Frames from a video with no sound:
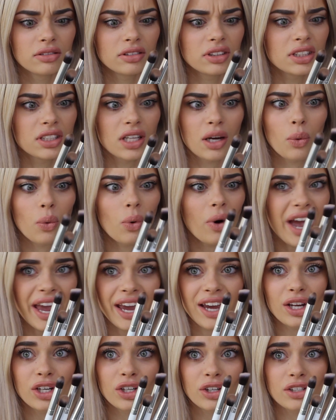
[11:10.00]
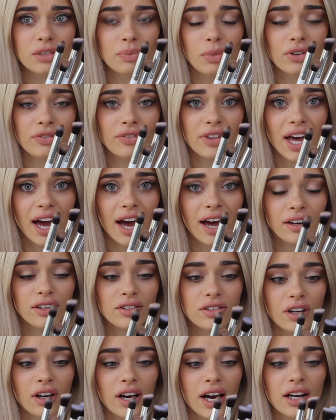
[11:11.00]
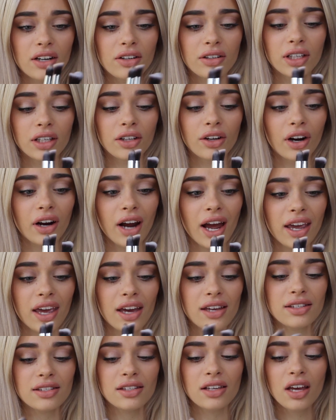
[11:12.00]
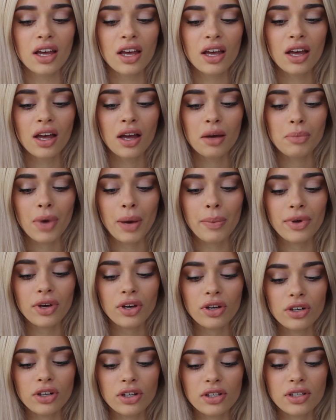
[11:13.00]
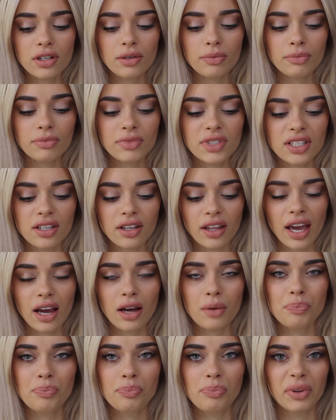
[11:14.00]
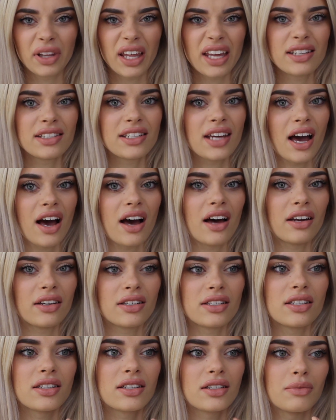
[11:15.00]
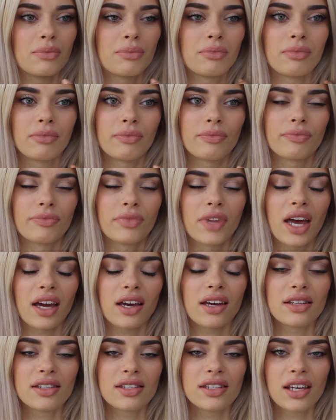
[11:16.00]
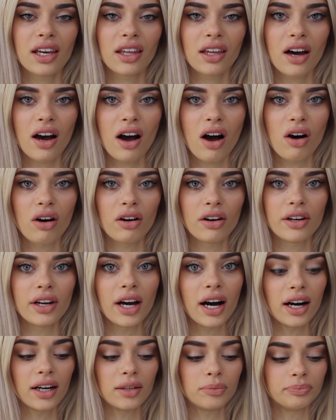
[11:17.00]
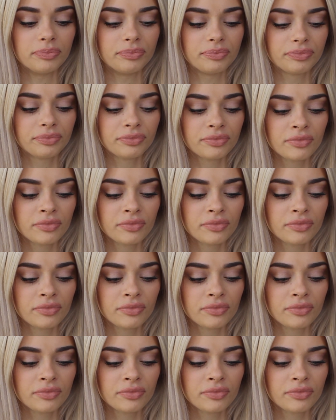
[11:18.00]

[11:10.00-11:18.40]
They're way too small for that, so I don't really know. I guess maybe you could use them to like blend out like concealer on